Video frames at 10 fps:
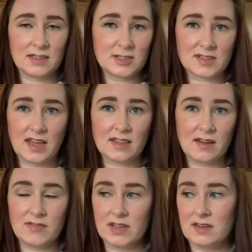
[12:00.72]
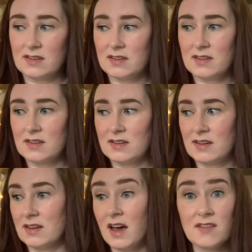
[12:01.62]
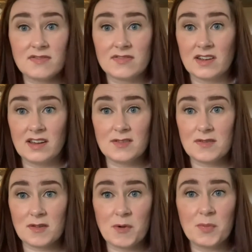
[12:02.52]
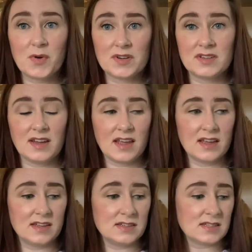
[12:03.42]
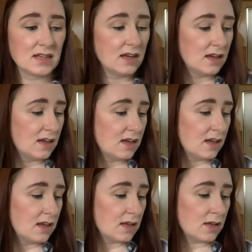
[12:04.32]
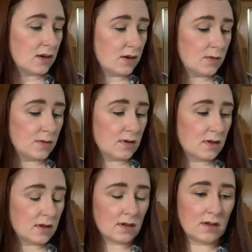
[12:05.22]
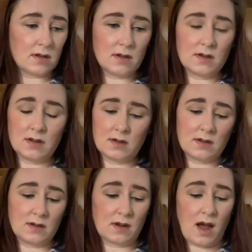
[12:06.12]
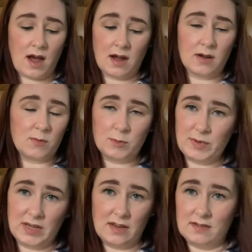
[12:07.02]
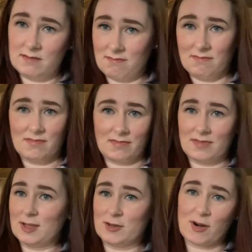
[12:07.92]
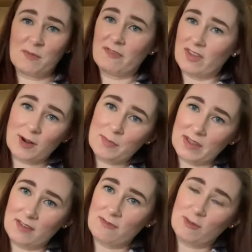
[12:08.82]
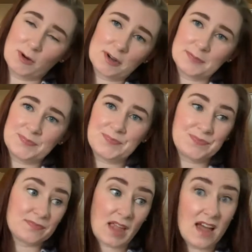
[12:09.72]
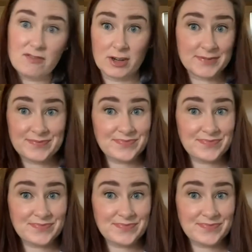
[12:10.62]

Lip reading: just can't love it enough. It's so important. And you know, I will beat the drum of therapy forever.